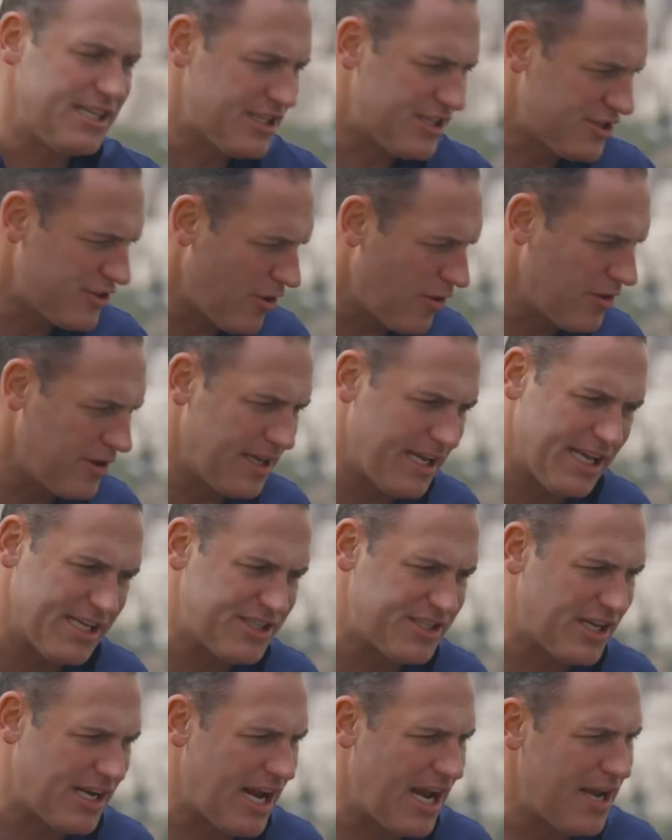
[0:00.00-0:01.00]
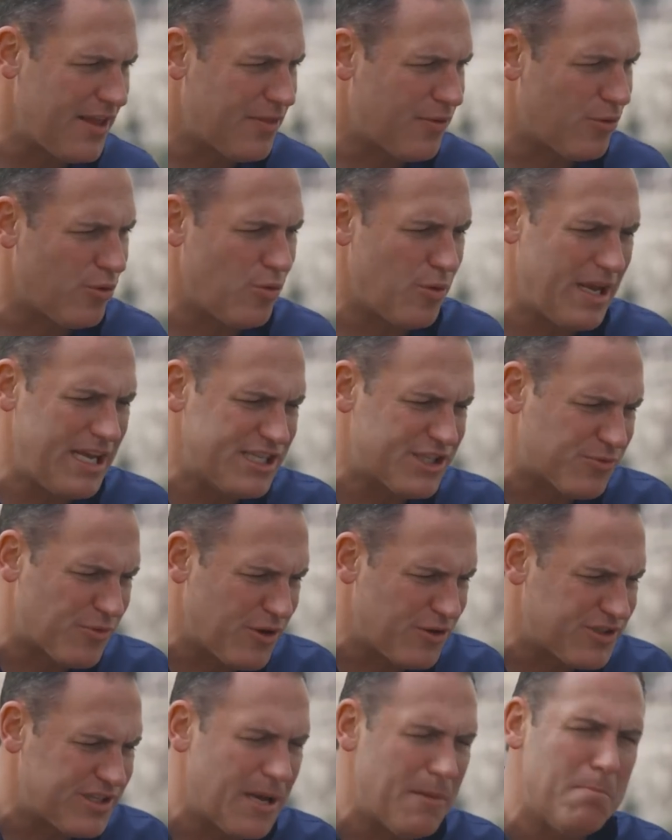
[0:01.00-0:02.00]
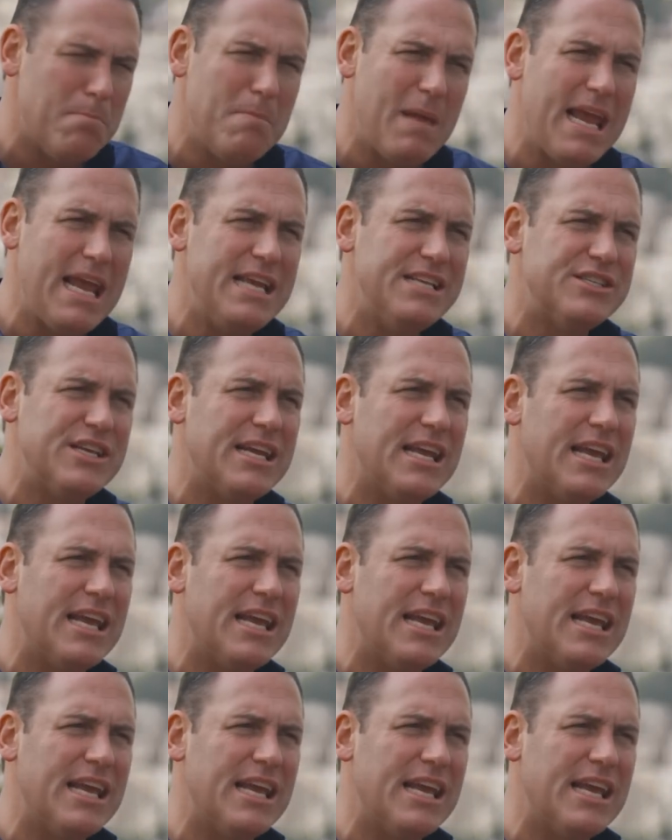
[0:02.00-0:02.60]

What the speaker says: certainly is today through Israel's amazing